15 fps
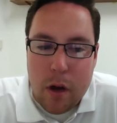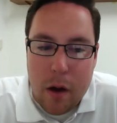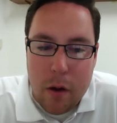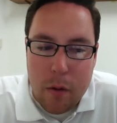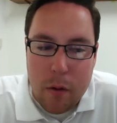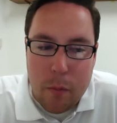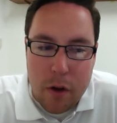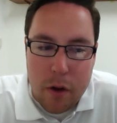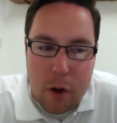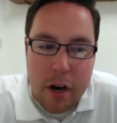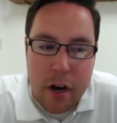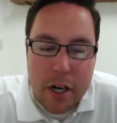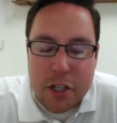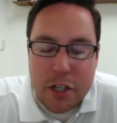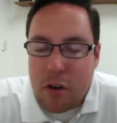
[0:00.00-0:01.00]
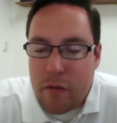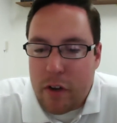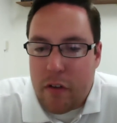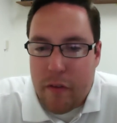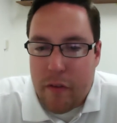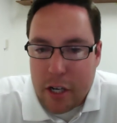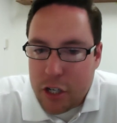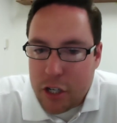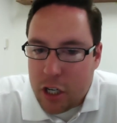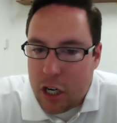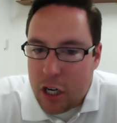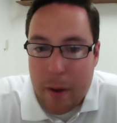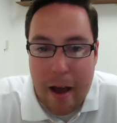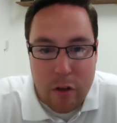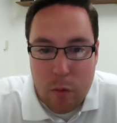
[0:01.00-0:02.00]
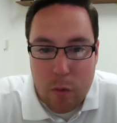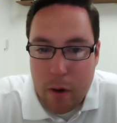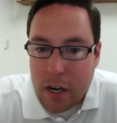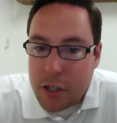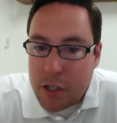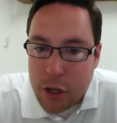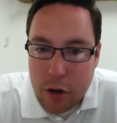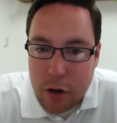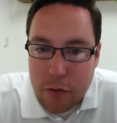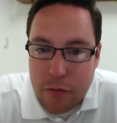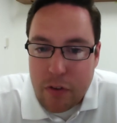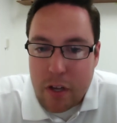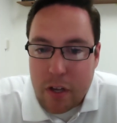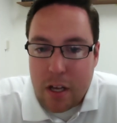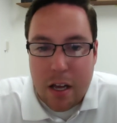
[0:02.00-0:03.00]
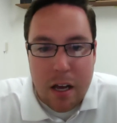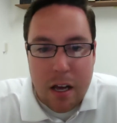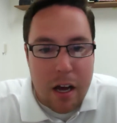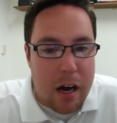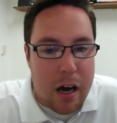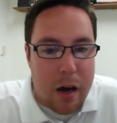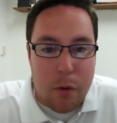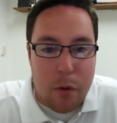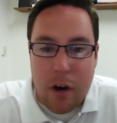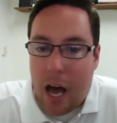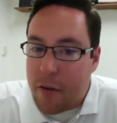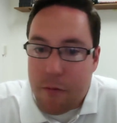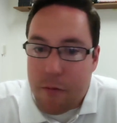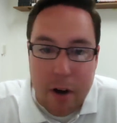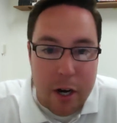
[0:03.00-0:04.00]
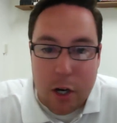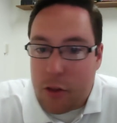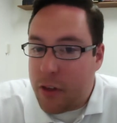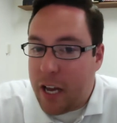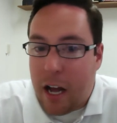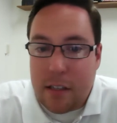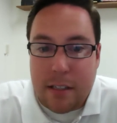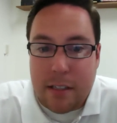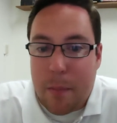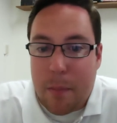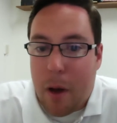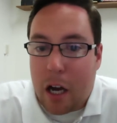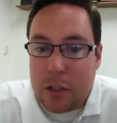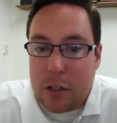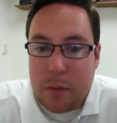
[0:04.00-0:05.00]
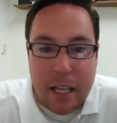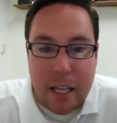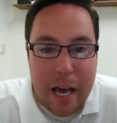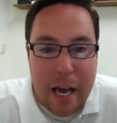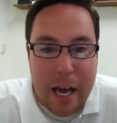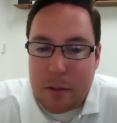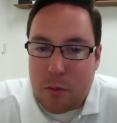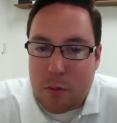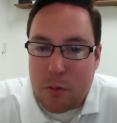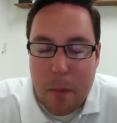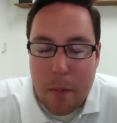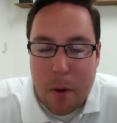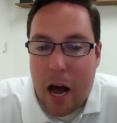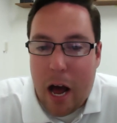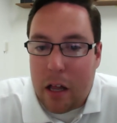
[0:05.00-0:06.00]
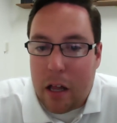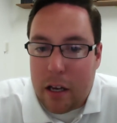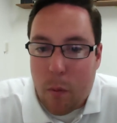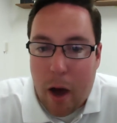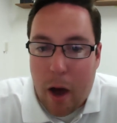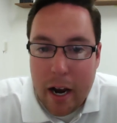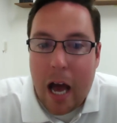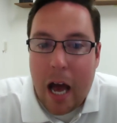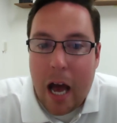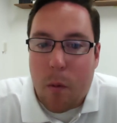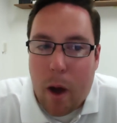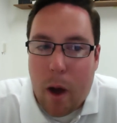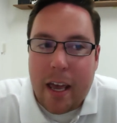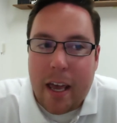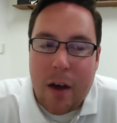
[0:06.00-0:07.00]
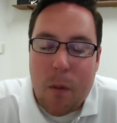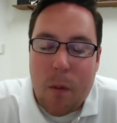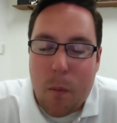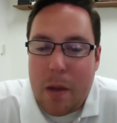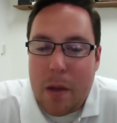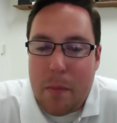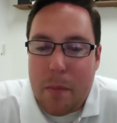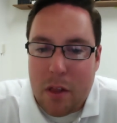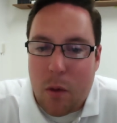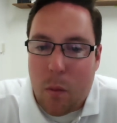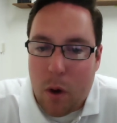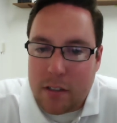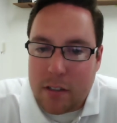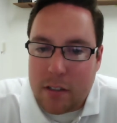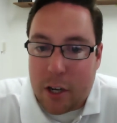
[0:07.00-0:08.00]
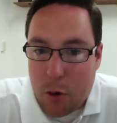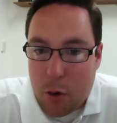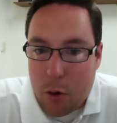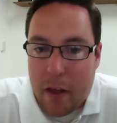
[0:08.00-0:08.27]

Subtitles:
with our history of innovation, we have the red turf. We're not afraid to think outside the box. We thought that was right up our alley. Why not? Why can't we be the ones that create